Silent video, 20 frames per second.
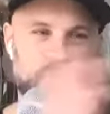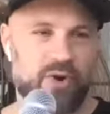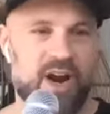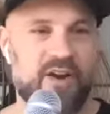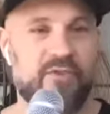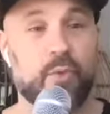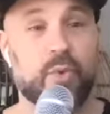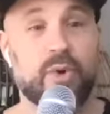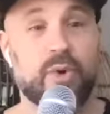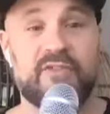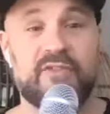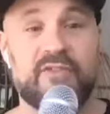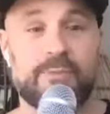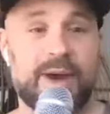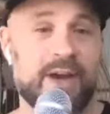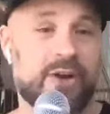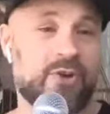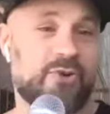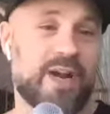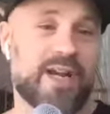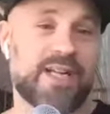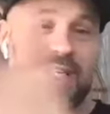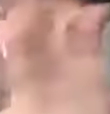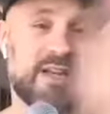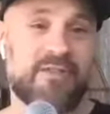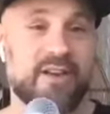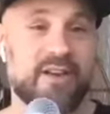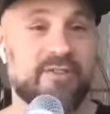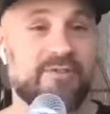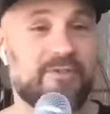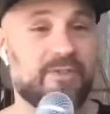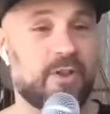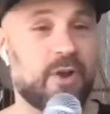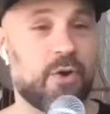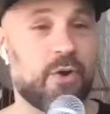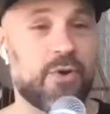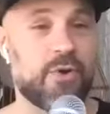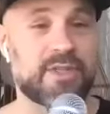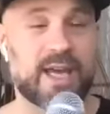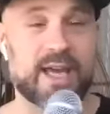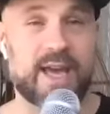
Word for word: wherever wherever my creativity flows.